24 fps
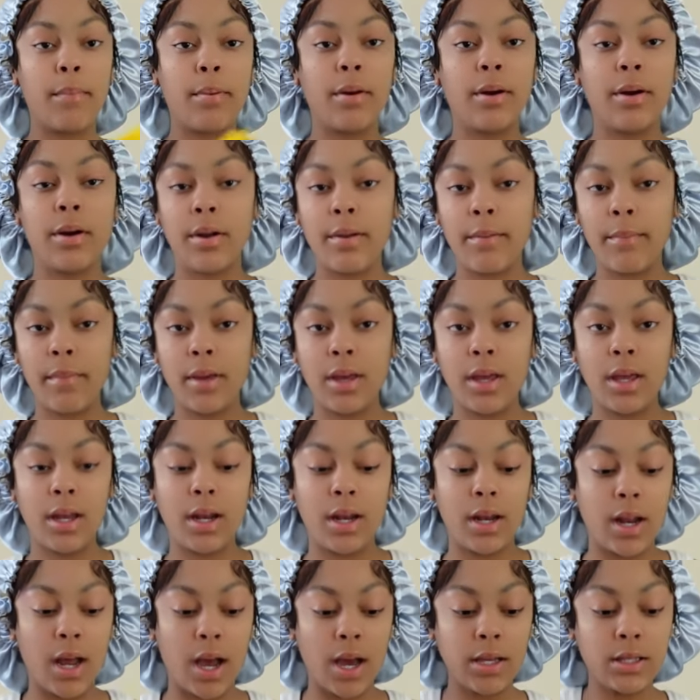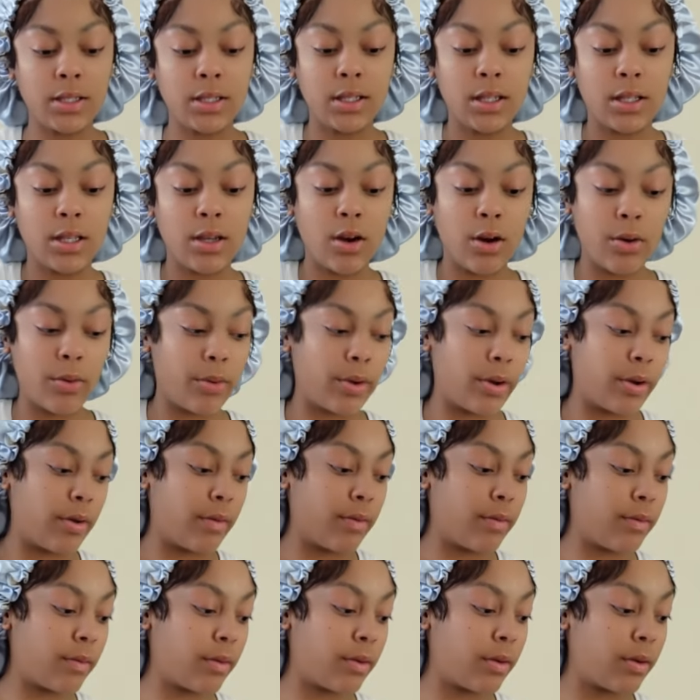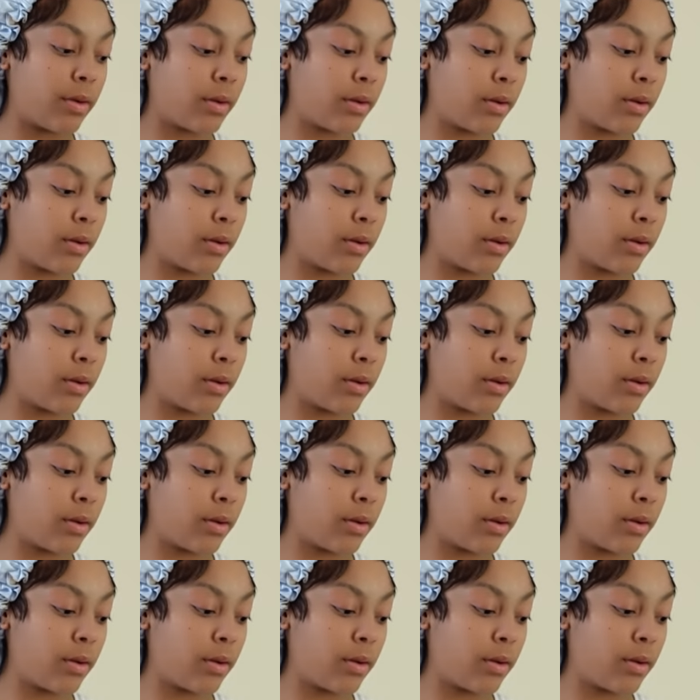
Put them in nicely or whatever.